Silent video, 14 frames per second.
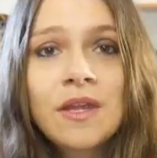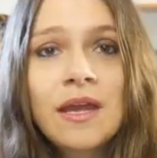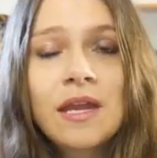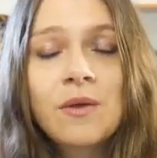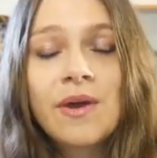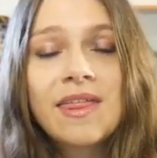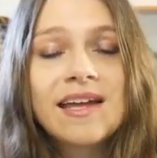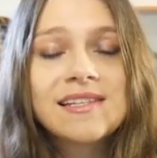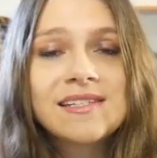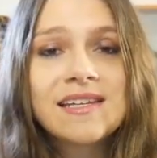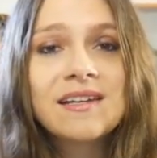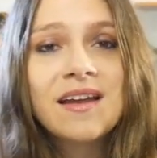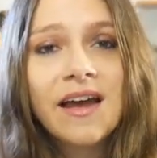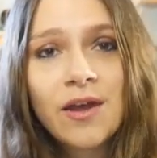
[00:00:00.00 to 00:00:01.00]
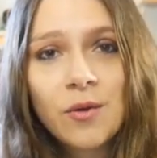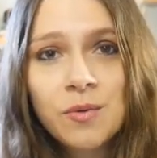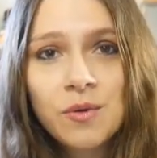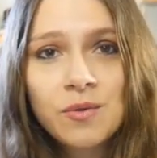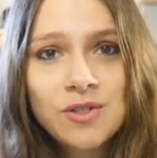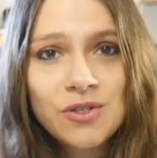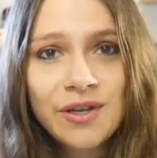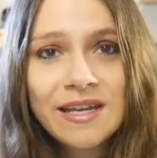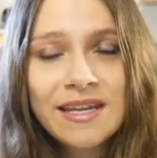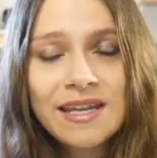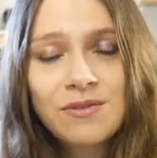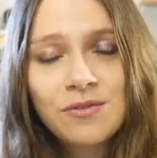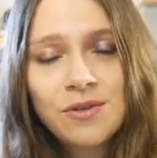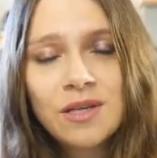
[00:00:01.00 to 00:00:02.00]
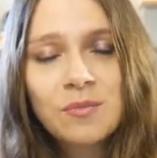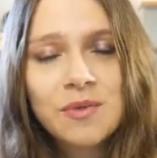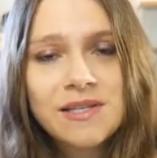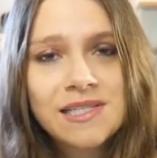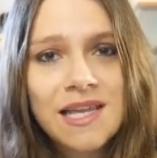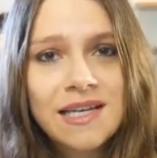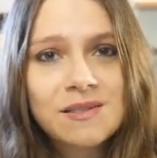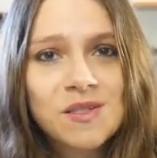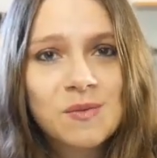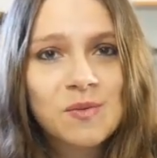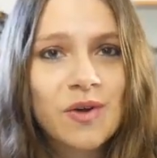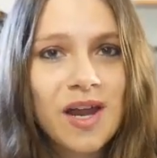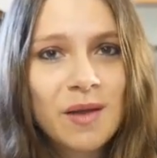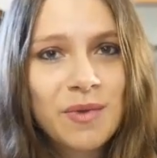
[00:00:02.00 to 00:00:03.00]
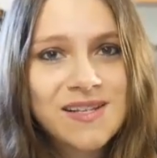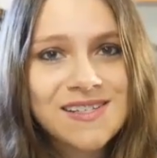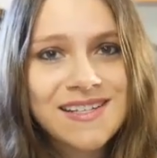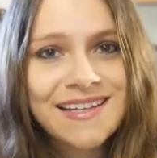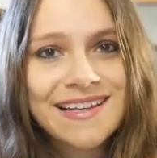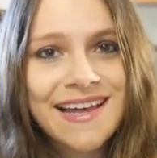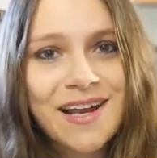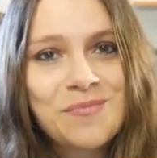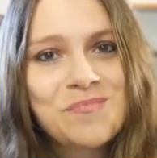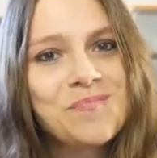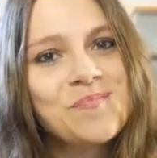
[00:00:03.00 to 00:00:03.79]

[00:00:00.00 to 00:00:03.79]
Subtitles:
Anyway, that's it. I hope you enjoyed. If you did, please like and subscribe. I'll see you later.